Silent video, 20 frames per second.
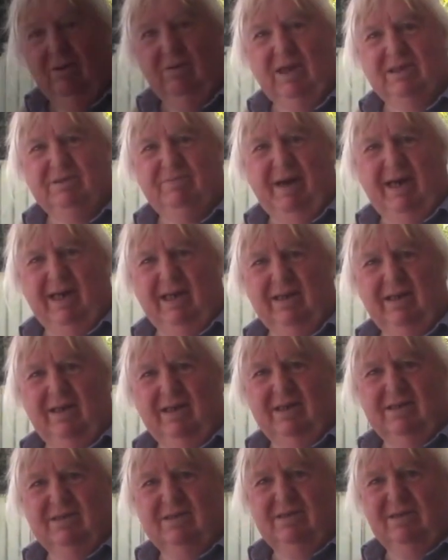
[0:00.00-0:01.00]
Well, that's about
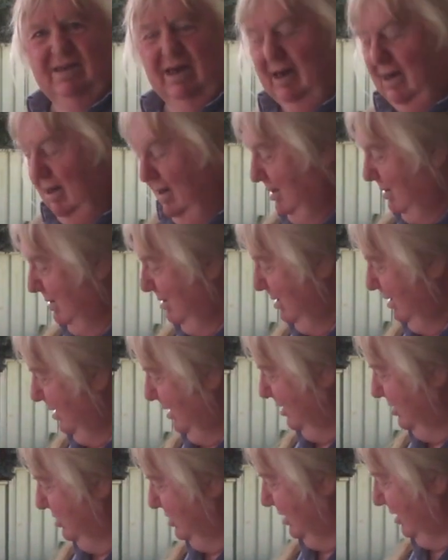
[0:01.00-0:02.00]
it. This
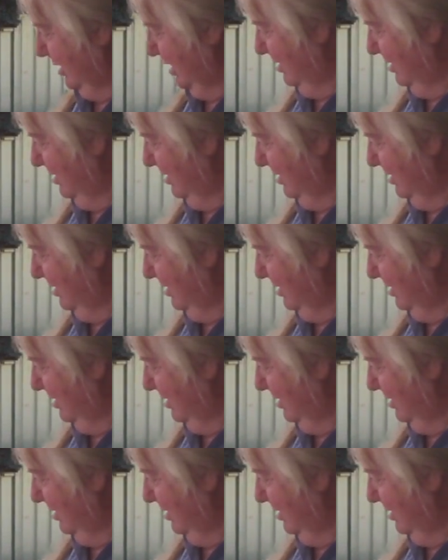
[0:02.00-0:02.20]
engine